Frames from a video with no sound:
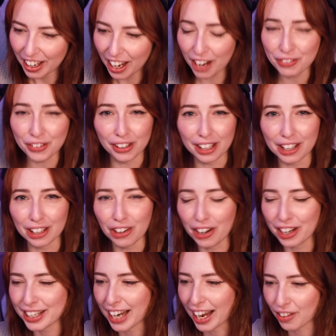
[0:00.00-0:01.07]
I feel like a lot
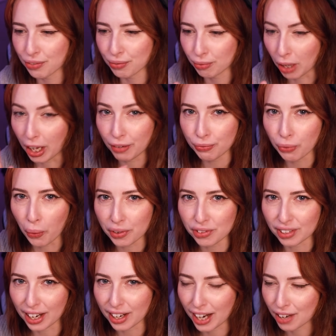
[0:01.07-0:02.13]
of cats like fall
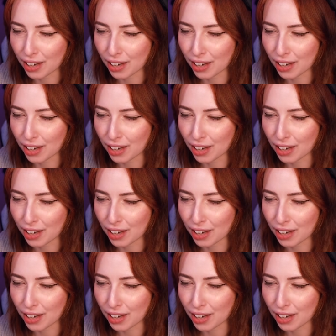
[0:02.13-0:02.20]
into that